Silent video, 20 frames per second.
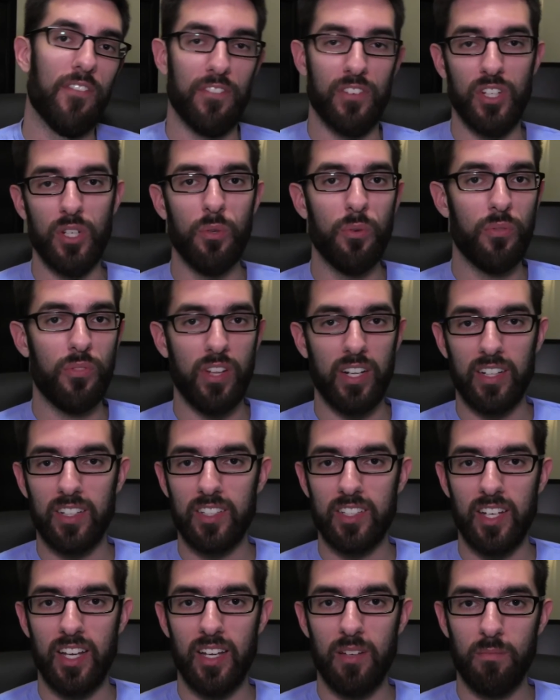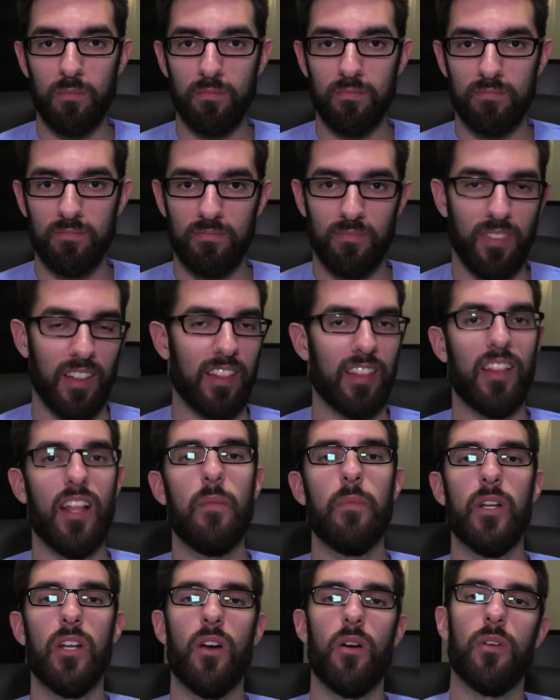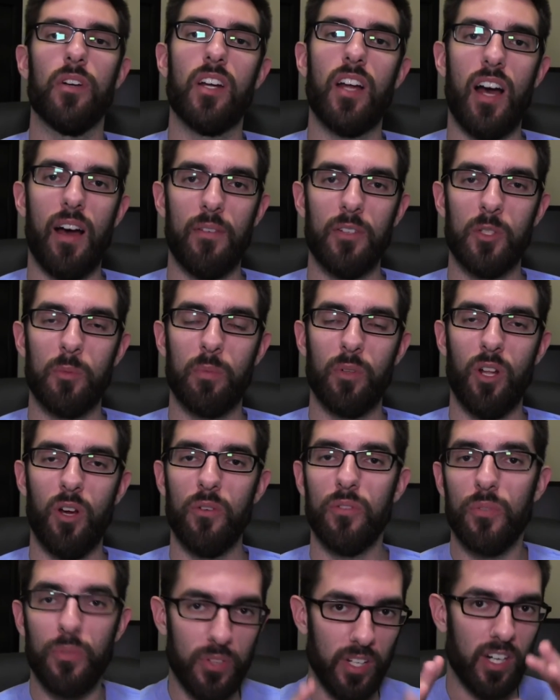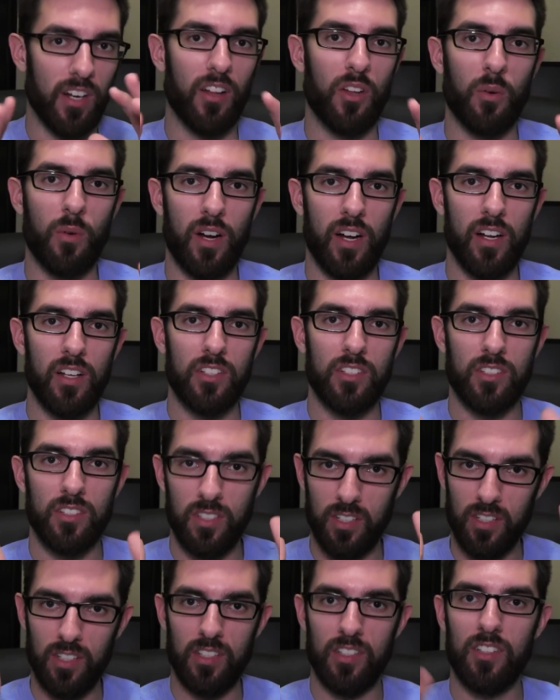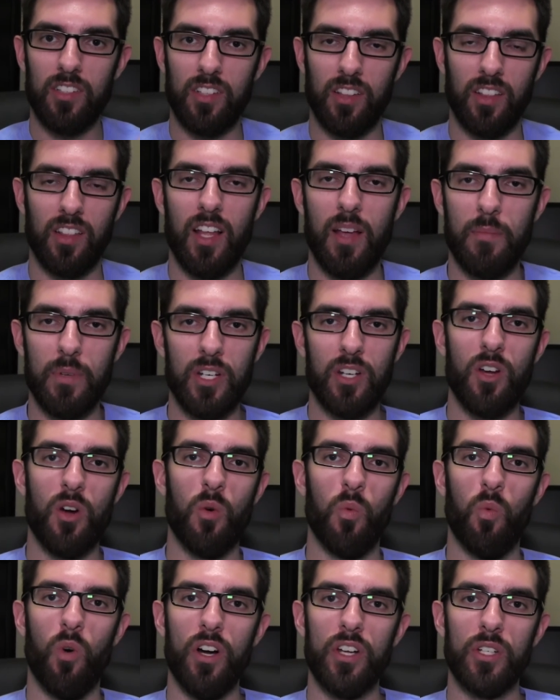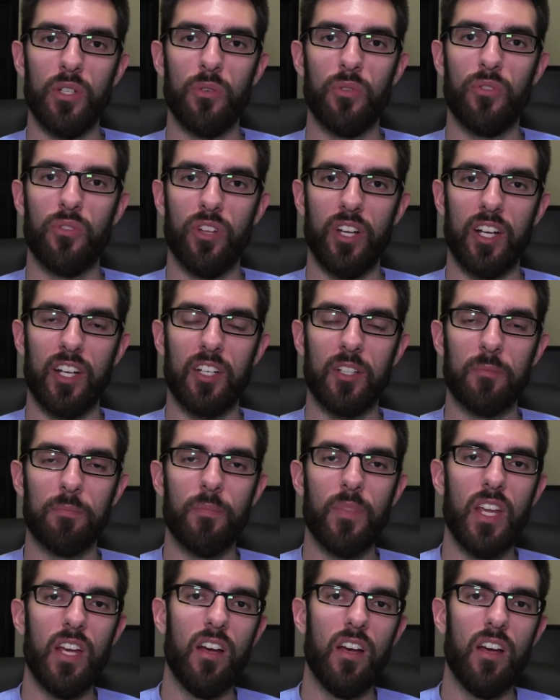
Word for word: if you think the same, let me know in comments below if you think otherwise let me know what you think.